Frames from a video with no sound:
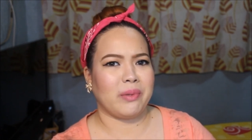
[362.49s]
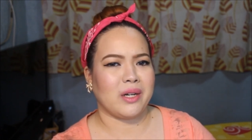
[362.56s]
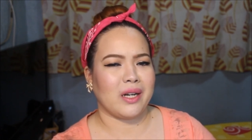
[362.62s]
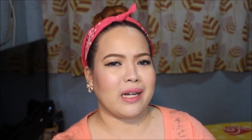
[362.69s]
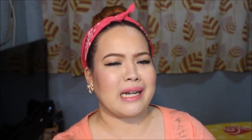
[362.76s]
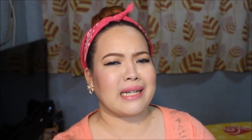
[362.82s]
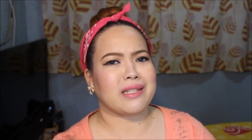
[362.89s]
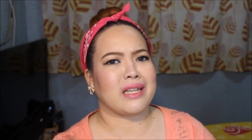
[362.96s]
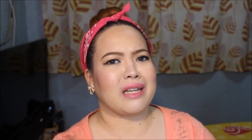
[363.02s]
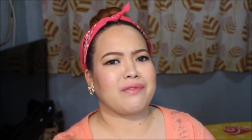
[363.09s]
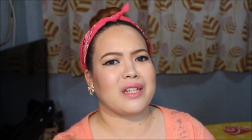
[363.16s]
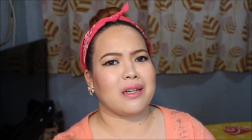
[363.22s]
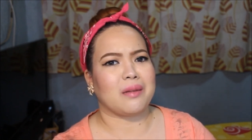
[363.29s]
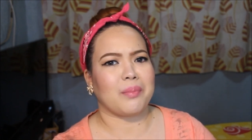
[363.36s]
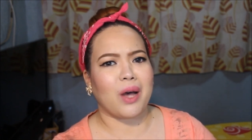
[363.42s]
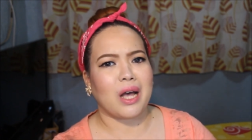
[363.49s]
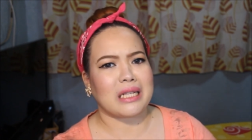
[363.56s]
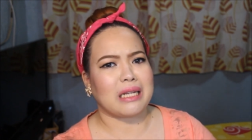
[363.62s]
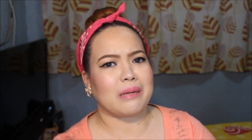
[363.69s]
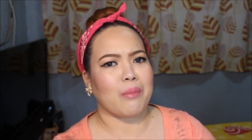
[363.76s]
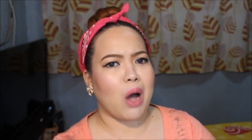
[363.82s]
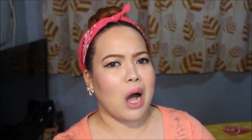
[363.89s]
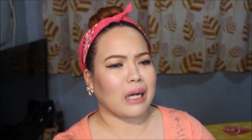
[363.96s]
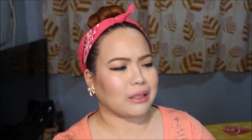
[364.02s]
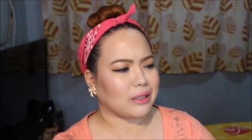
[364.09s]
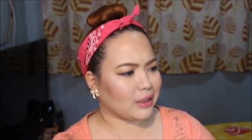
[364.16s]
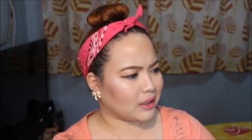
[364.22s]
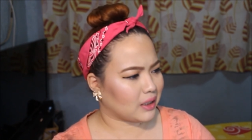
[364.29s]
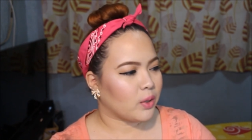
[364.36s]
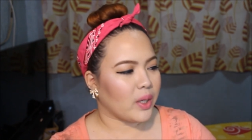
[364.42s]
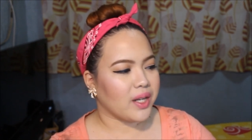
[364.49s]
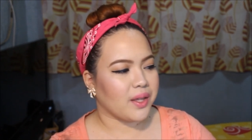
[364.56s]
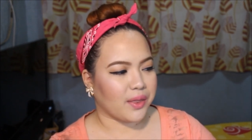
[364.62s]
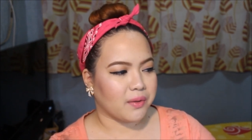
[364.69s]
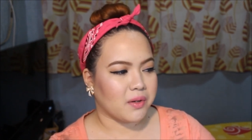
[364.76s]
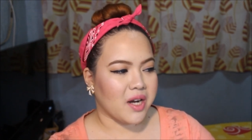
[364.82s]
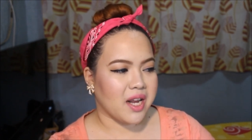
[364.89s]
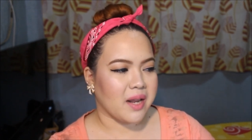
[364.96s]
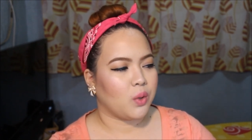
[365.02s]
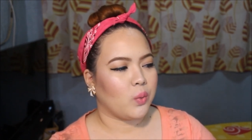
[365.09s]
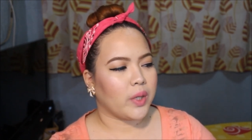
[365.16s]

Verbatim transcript: put it in a safety deposit box? 23.